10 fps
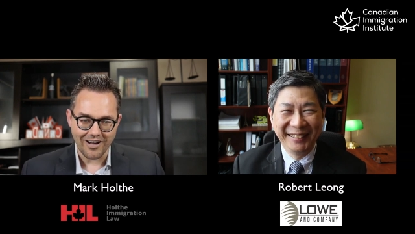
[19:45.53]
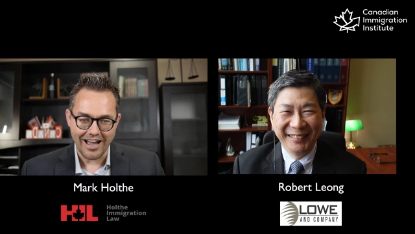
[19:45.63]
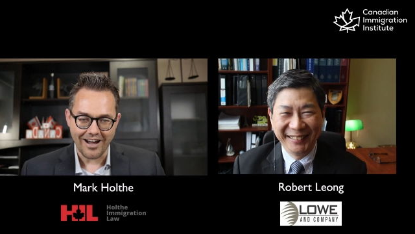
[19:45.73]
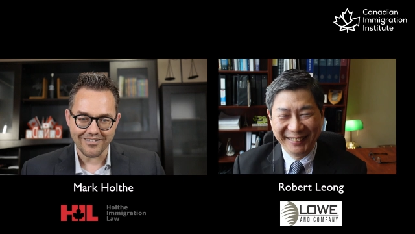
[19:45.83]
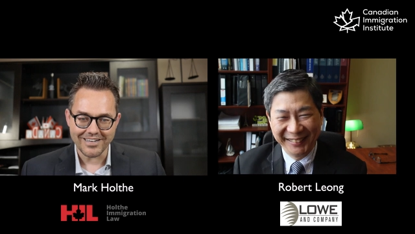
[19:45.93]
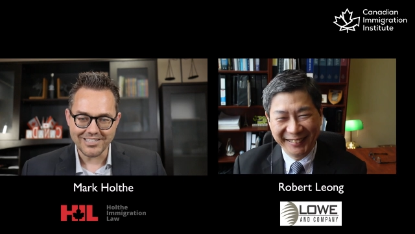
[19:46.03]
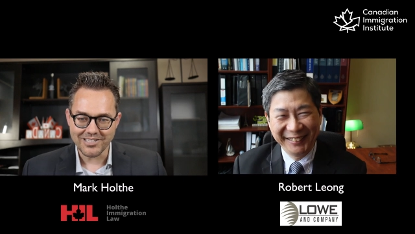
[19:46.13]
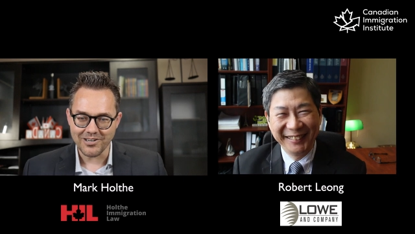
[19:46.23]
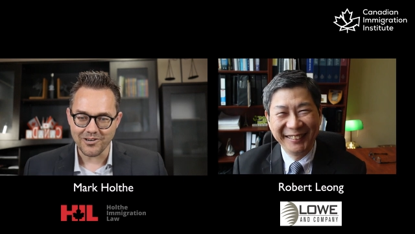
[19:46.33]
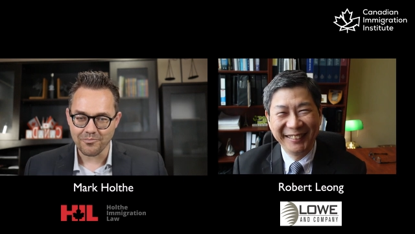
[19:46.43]
Speaker 1: how did
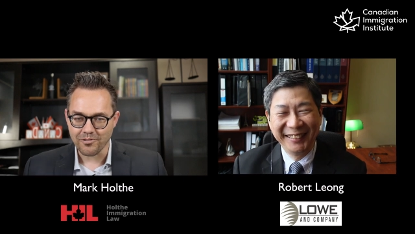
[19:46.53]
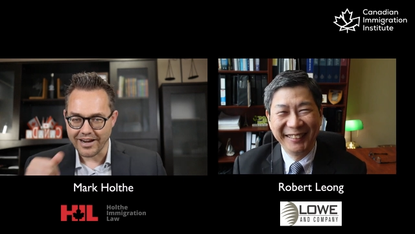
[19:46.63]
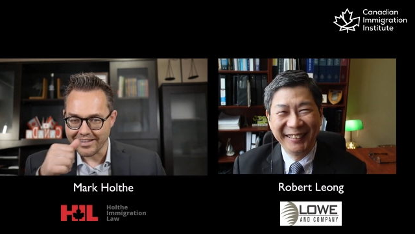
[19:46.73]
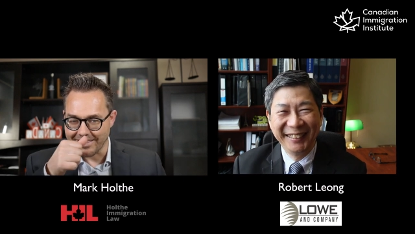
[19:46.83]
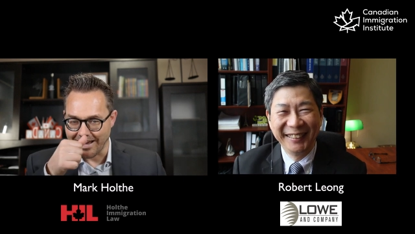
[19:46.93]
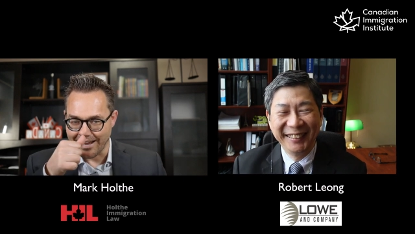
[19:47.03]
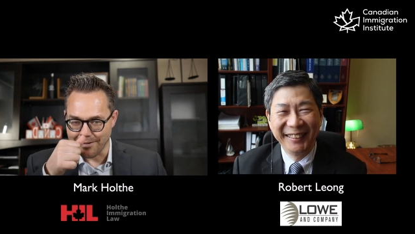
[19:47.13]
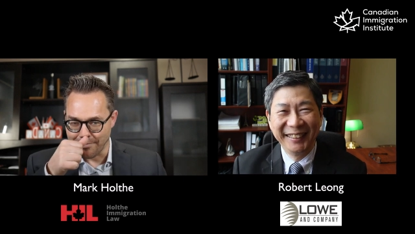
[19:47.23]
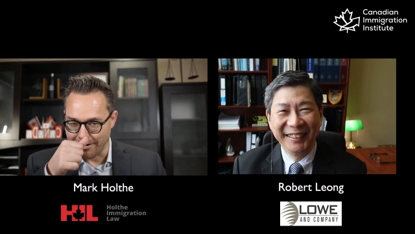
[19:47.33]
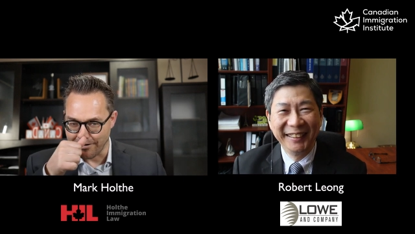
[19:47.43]
you break
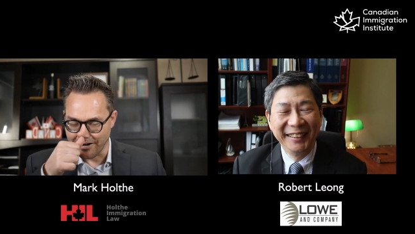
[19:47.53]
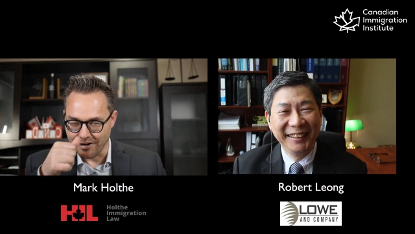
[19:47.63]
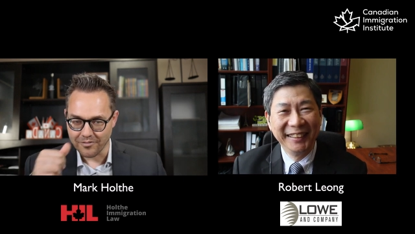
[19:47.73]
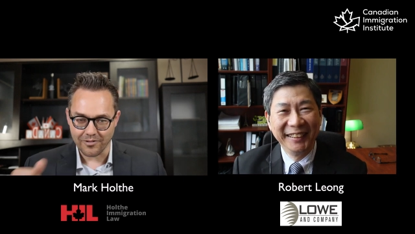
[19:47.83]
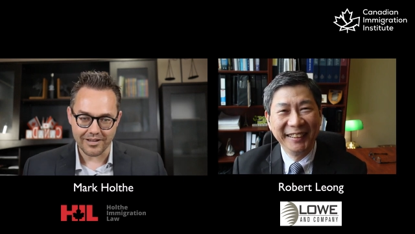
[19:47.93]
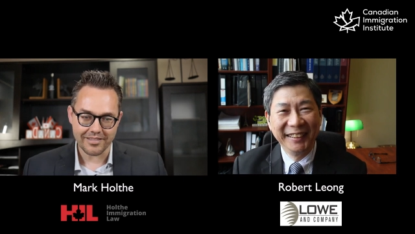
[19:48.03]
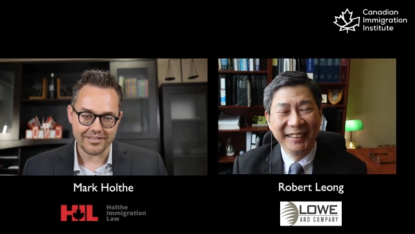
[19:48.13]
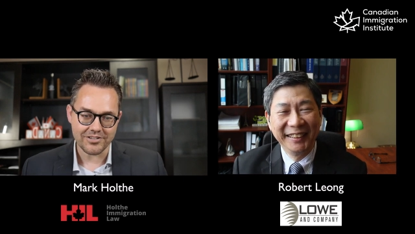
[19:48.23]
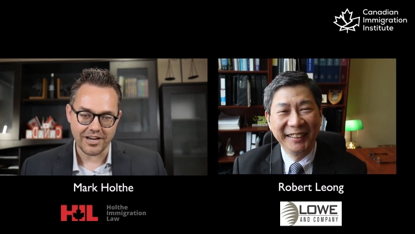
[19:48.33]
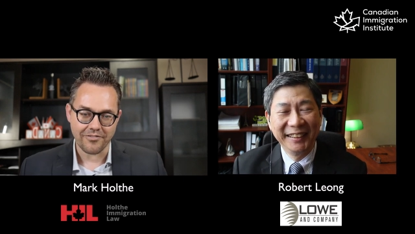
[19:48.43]
that barrier with
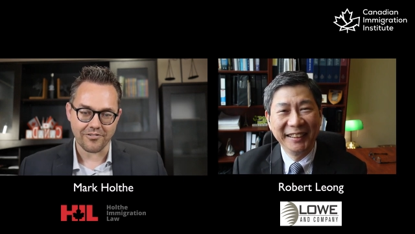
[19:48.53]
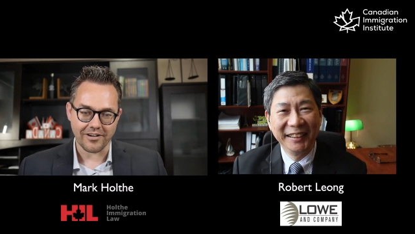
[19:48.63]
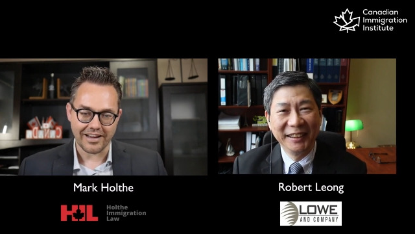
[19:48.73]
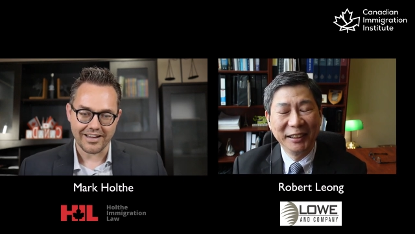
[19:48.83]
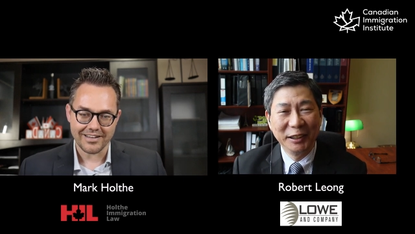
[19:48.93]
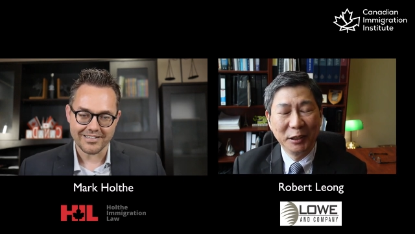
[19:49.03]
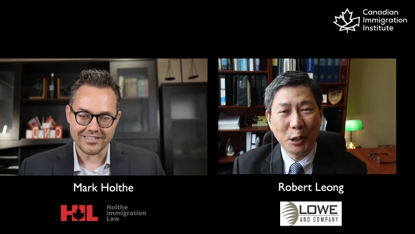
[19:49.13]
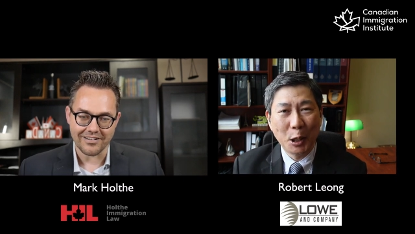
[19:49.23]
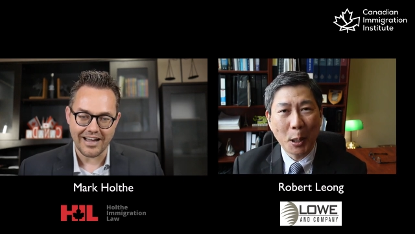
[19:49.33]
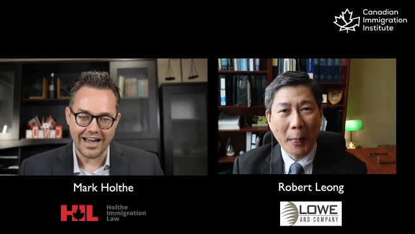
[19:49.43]
Jeffrey?
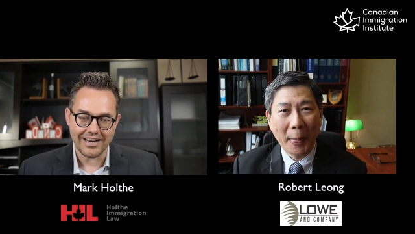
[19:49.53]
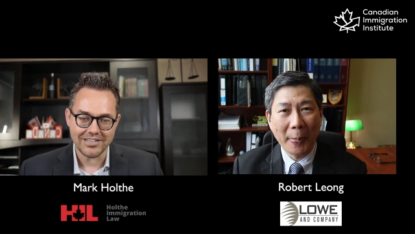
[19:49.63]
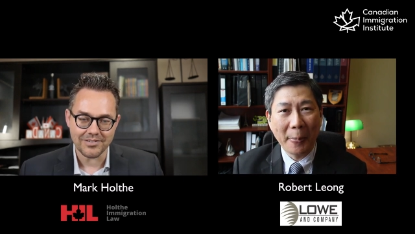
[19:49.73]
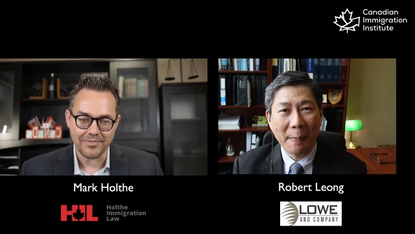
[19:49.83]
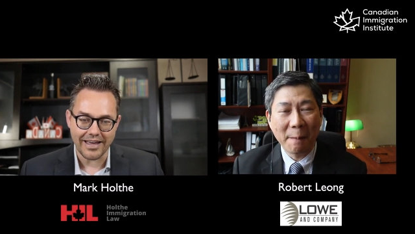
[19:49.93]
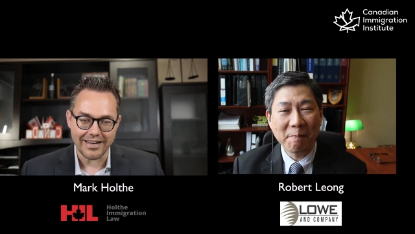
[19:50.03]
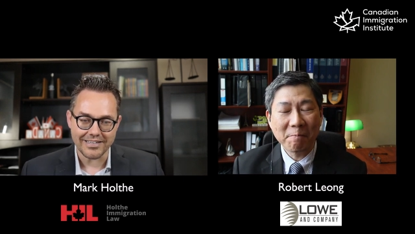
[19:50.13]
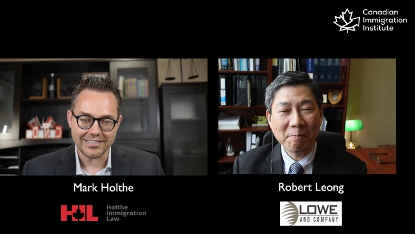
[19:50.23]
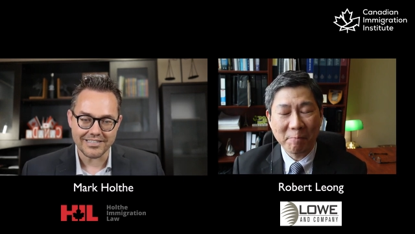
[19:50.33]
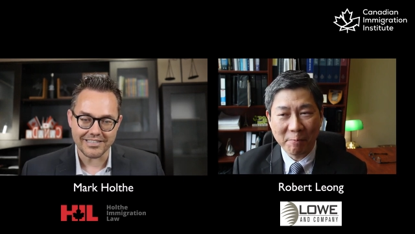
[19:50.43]
So how did you
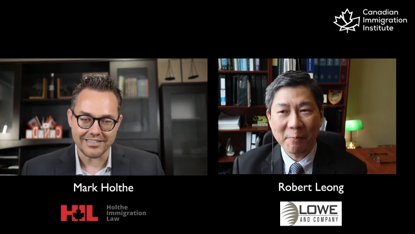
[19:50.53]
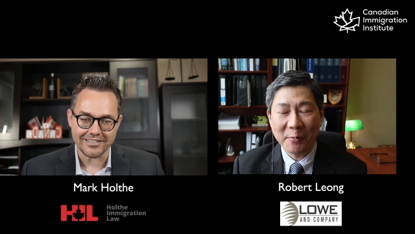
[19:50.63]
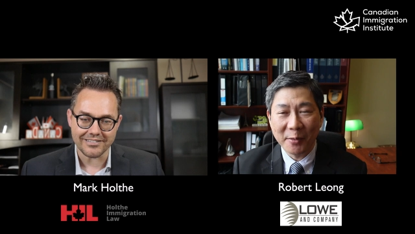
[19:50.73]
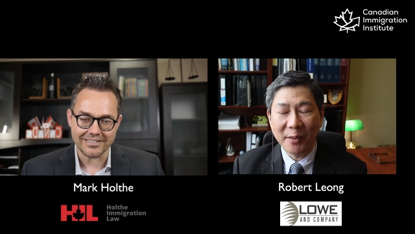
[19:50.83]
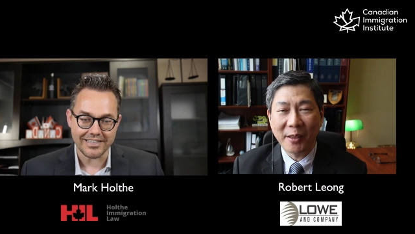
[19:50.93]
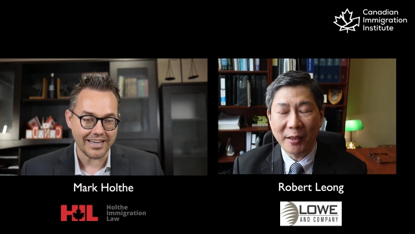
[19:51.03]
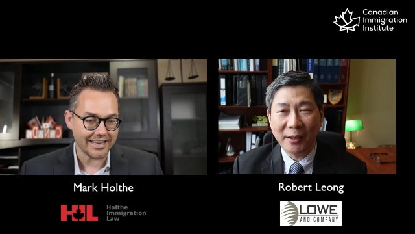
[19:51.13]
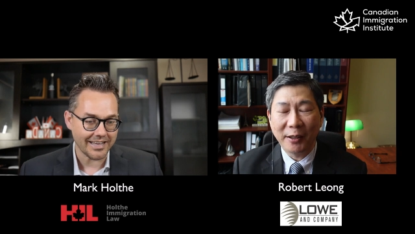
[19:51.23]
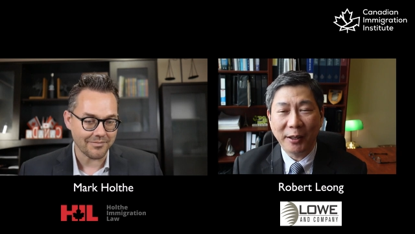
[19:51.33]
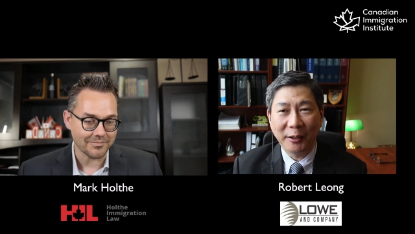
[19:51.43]
manage to
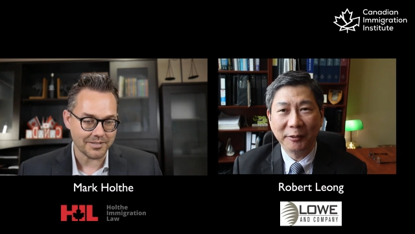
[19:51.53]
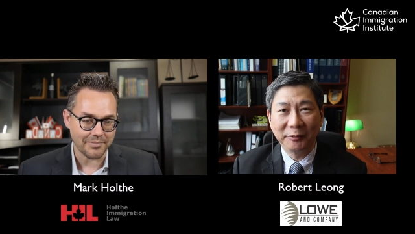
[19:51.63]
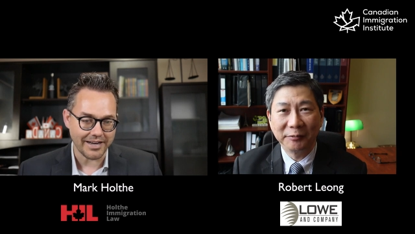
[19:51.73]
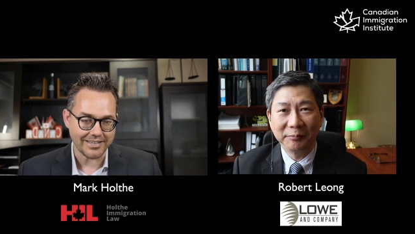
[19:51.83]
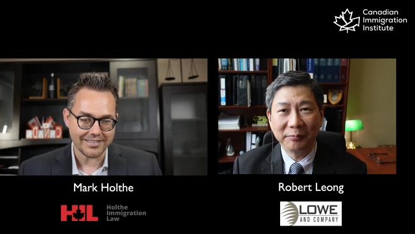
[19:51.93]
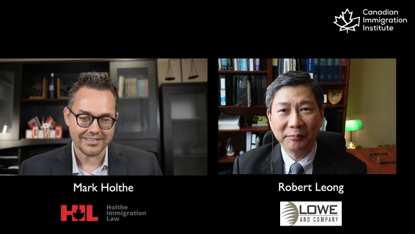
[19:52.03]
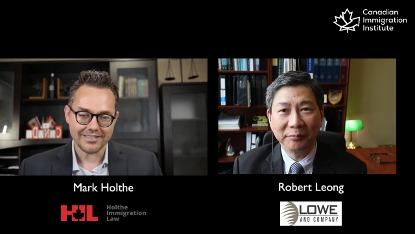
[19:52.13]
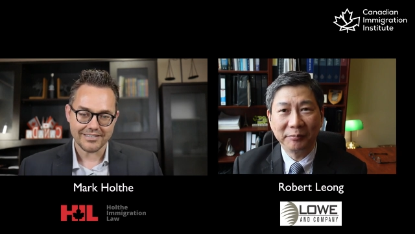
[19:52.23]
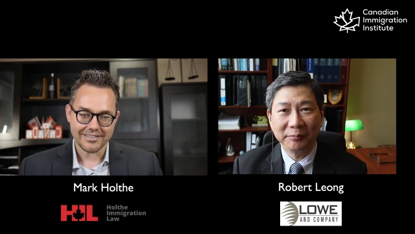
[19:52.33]
get him to bite?